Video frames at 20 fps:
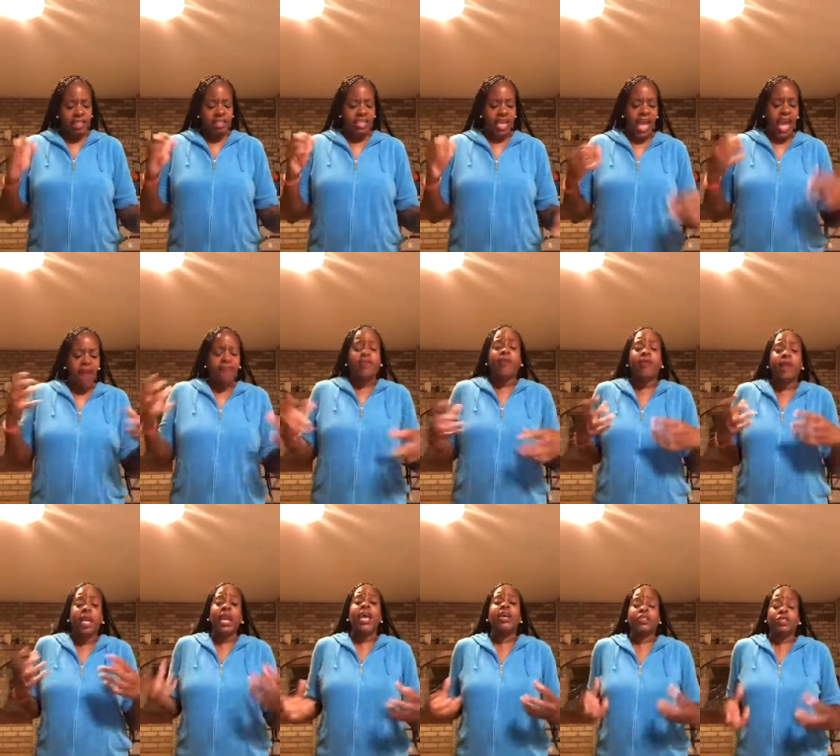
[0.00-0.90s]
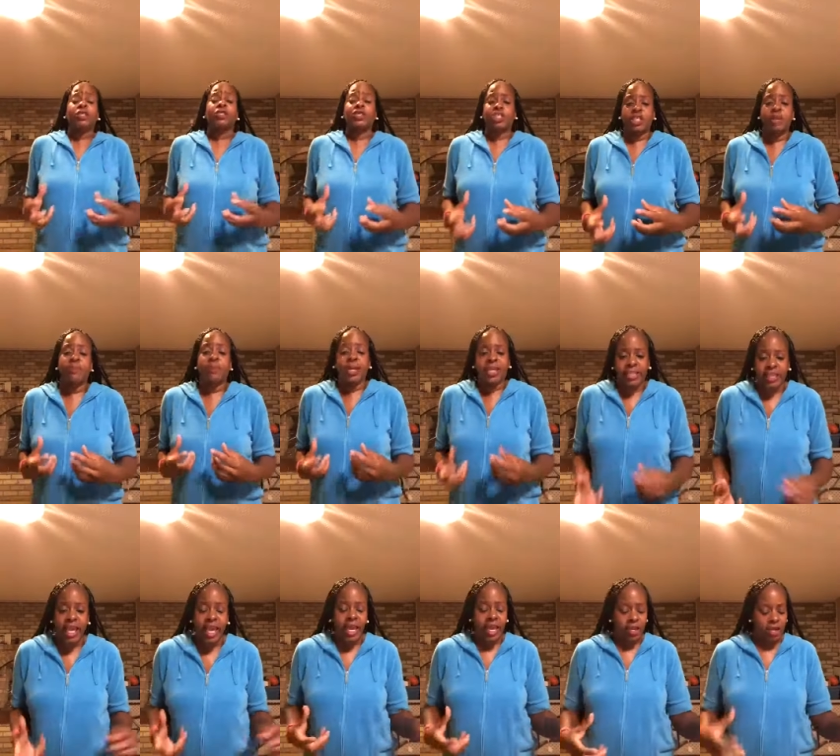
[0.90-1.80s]
to have a relationship
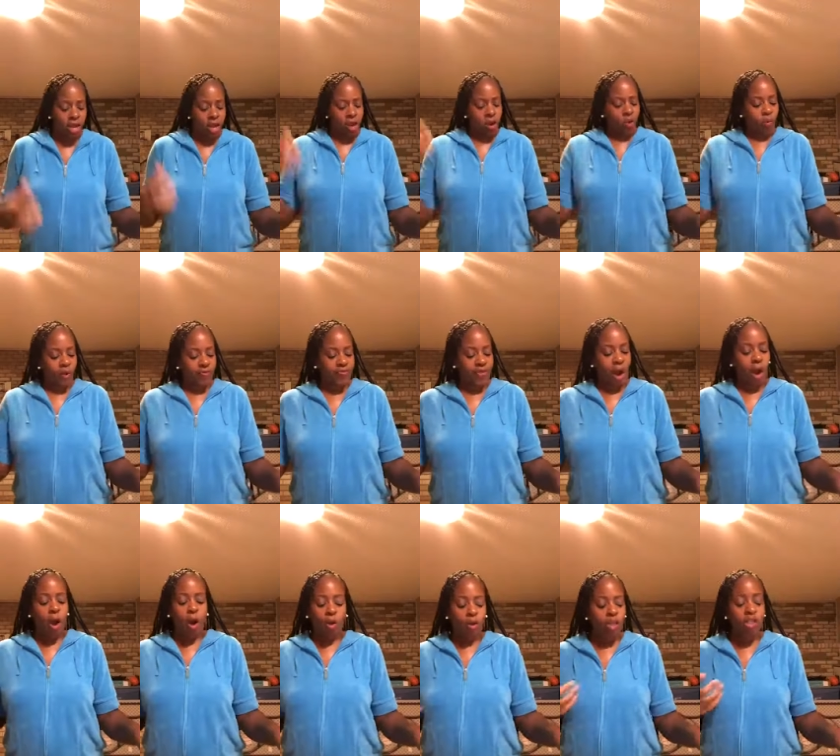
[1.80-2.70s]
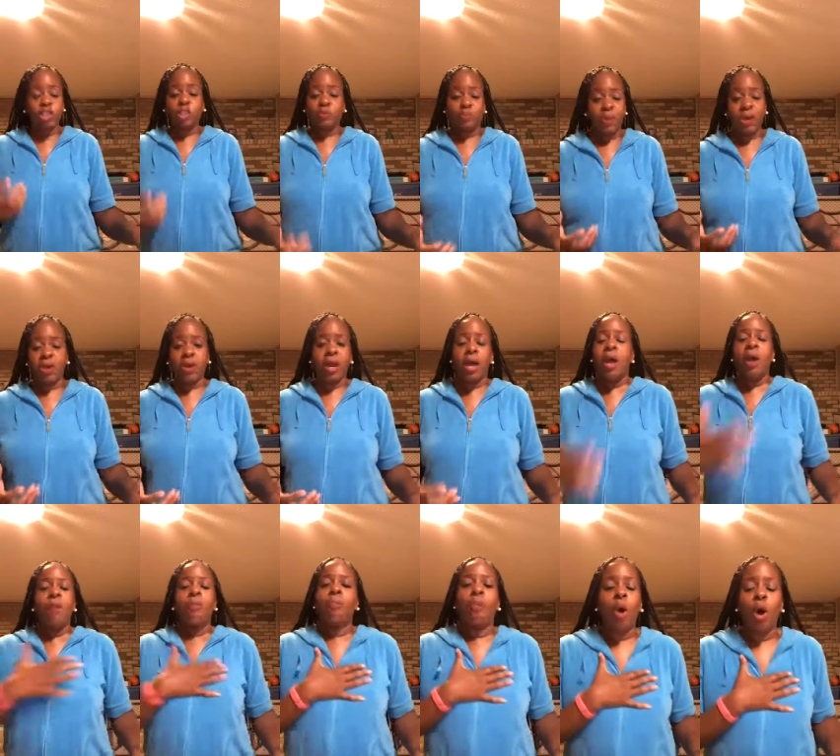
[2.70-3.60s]
again with the Holy Spirit
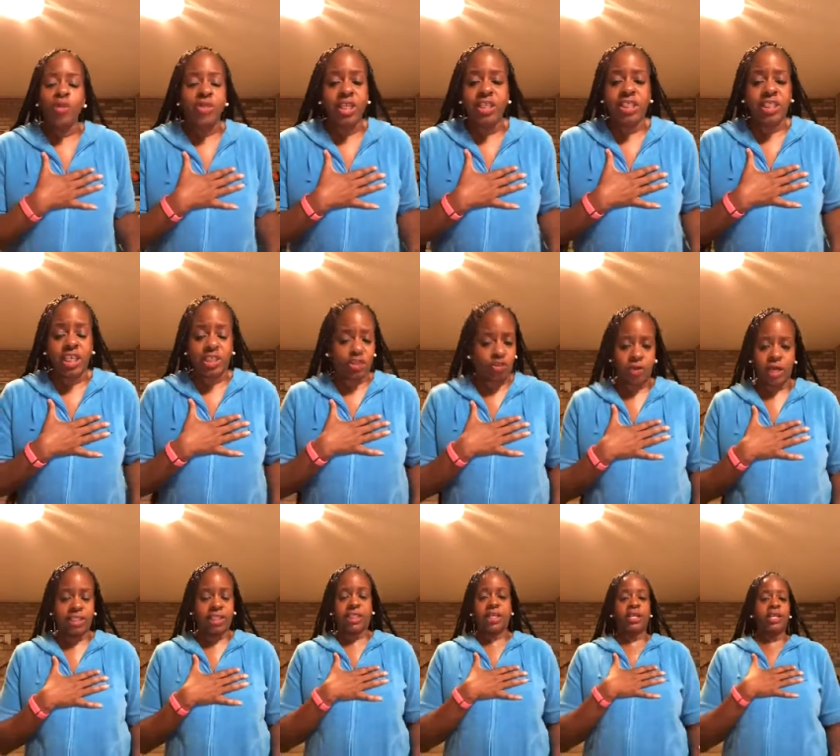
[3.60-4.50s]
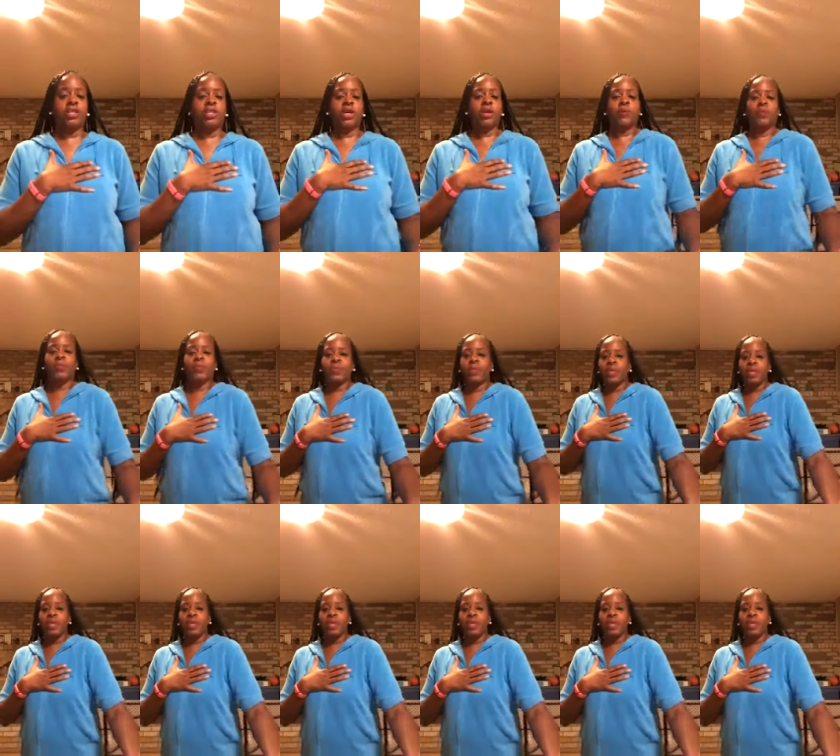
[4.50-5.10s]
more than just trusting in you.